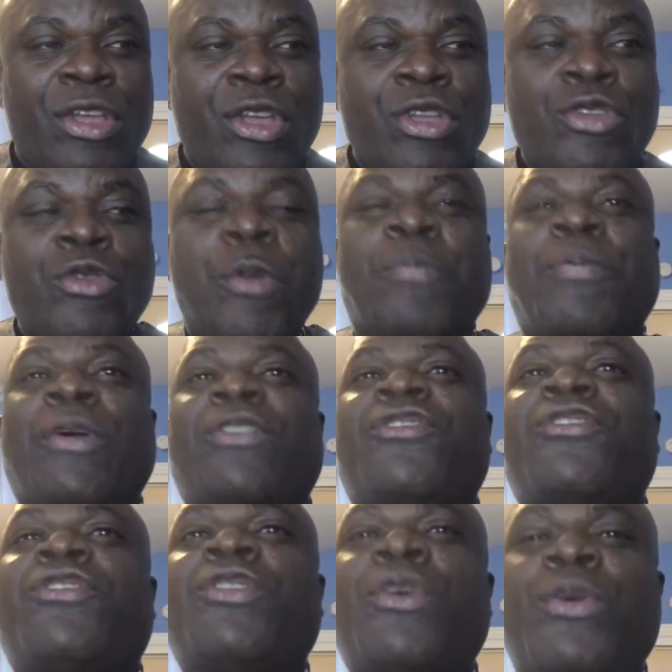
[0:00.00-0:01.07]
you
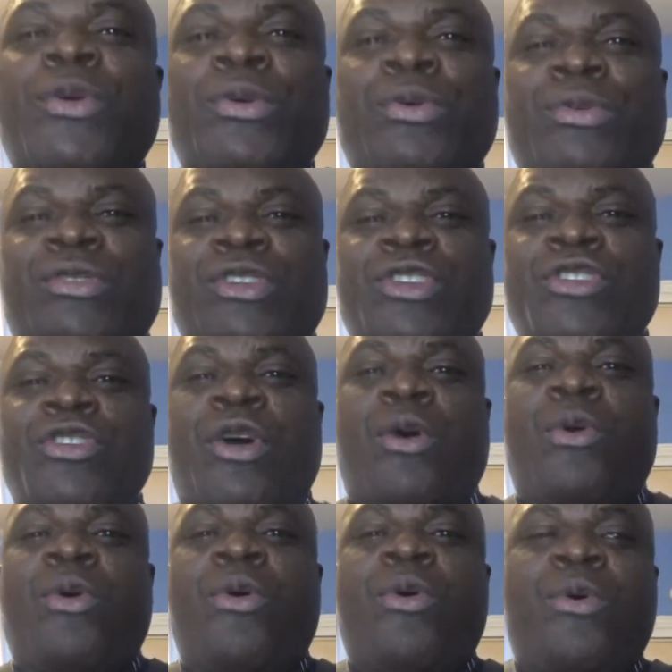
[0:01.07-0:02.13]
pursue your
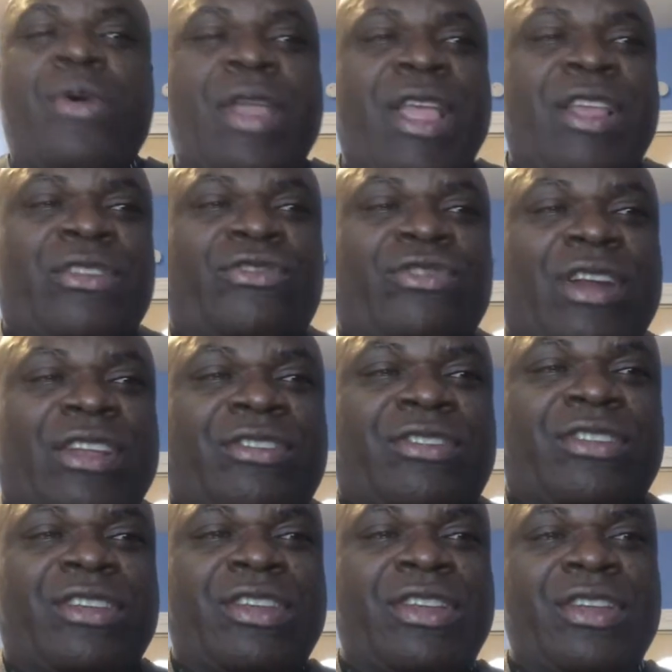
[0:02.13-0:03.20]
own
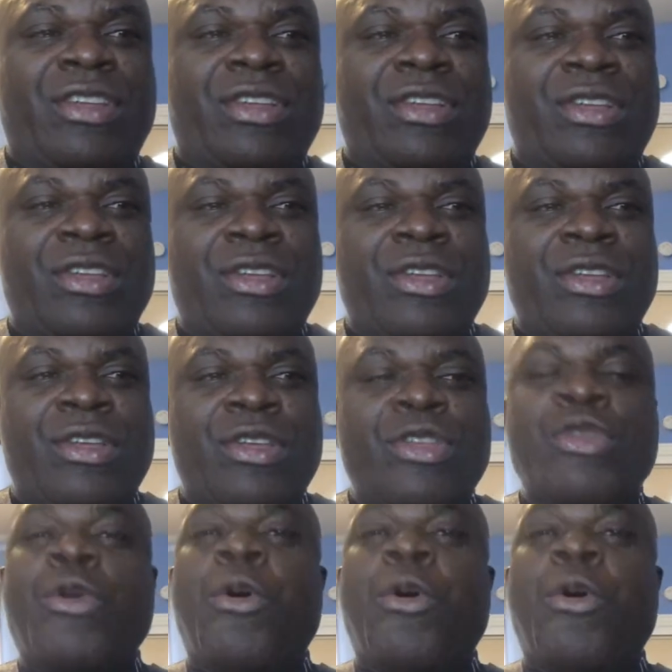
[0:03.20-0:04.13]
interests. You